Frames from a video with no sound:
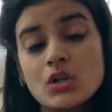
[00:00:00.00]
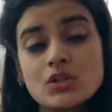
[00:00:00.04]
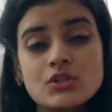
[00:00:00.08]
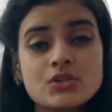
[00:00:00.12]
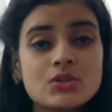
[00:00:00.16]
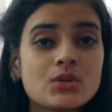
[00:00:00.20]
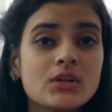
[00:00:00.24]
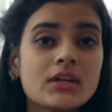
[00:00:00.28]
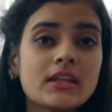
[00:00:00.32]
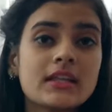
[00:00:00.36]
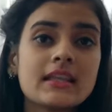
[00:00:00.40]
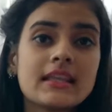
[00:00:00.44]

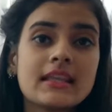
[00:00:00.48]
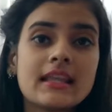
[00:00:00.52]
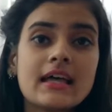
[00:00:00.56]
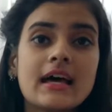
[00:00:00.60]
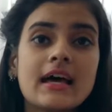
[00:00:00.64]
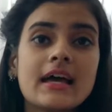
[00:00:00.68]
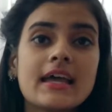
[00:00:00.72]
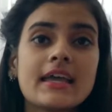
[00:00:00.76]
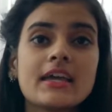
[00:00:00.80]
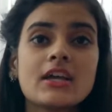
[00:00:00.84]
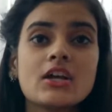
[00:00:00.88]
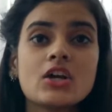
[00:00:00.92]
Also, you can
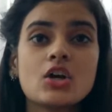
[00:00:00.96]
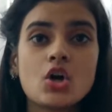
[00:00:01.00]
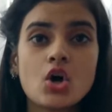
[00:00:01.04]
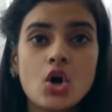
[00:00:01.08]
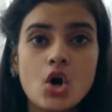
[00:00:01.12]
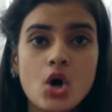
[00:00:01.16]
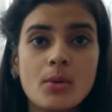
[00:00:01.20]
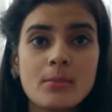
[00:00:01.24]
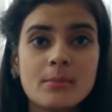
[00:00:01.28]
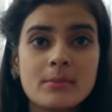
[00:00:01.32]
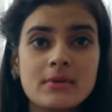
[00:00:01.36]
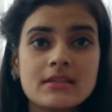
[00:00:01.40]
like,
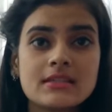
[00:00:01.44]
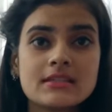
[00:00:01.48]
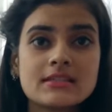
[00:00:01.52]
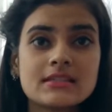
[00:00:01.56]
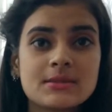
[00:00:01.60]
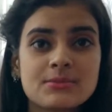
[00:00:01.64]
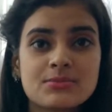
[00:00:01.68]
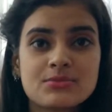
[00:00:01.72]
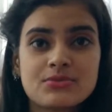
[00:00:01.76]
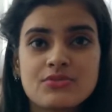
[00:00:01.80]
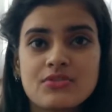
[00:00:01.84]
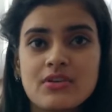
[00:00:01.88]
comment,
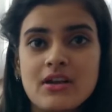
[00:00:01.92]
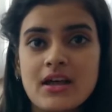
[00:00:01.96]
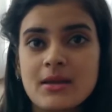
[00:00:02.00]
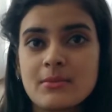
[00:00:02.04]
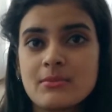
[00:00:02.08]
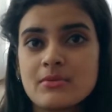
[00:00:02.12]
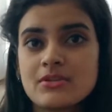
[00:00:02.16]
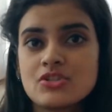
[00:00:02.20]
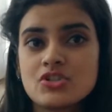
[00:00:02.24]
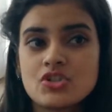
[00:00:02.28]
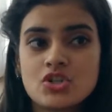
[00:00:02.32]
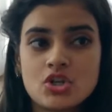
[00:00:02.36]

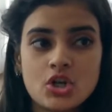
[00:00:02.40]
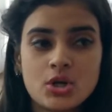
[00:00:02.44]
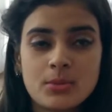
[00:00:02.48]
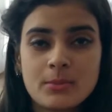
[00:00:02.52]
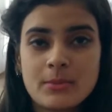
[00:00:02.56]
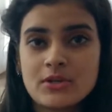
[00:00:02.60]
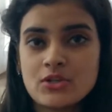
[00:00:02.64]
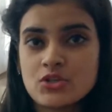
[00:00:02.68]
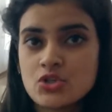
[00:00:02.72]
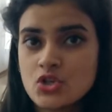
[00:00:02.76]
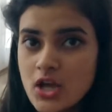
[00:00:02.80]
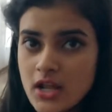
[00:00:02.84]
subscribe and share
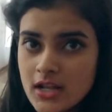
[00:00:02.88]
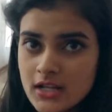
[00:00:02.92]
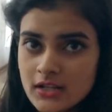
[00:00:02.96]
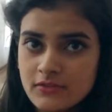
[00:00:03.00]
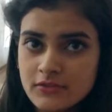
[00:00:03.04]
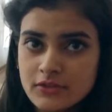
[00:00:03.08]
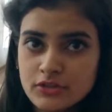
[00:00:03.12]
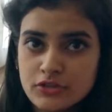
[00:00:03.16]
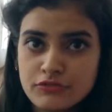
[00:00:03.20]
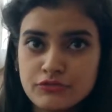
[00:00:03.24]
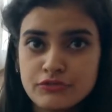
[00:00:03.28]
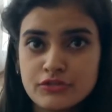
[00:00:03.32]
my channel
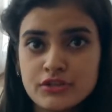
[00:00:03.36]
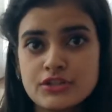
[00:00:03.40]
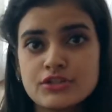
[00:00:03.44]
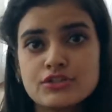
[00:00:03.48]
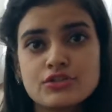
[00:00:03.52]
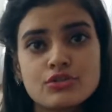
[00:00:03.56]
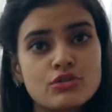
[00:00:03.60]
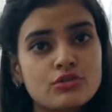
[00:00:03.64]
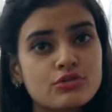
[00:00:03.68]
with your friends.